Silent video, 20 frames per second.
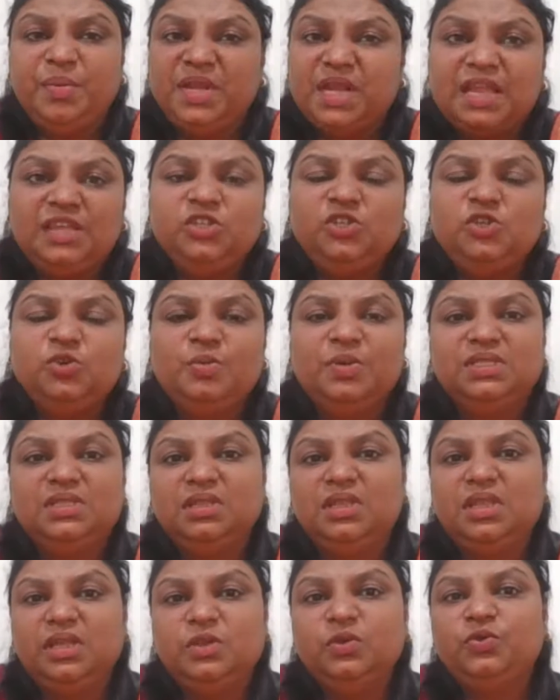benign
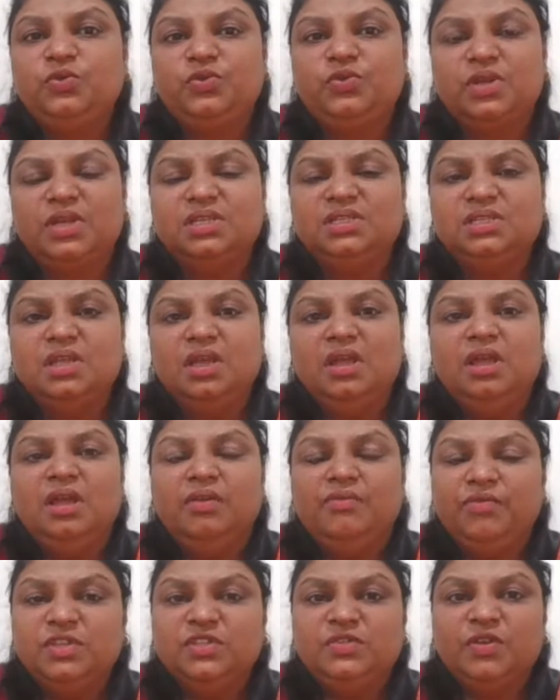tumors in the uterus,
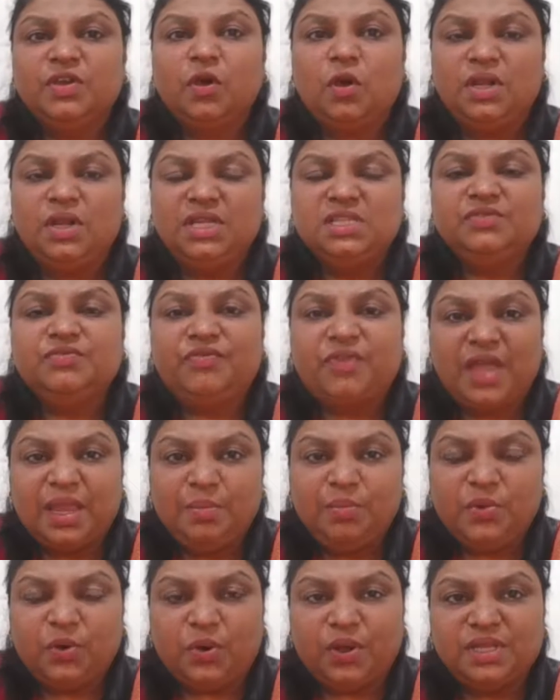which we call as
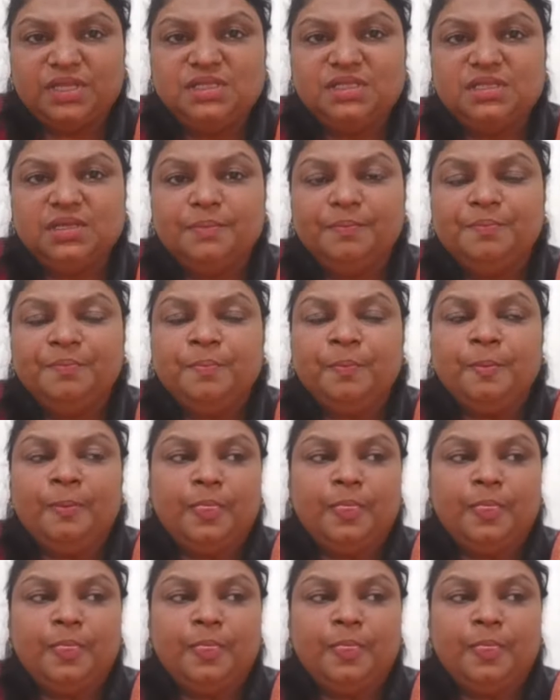fibroids.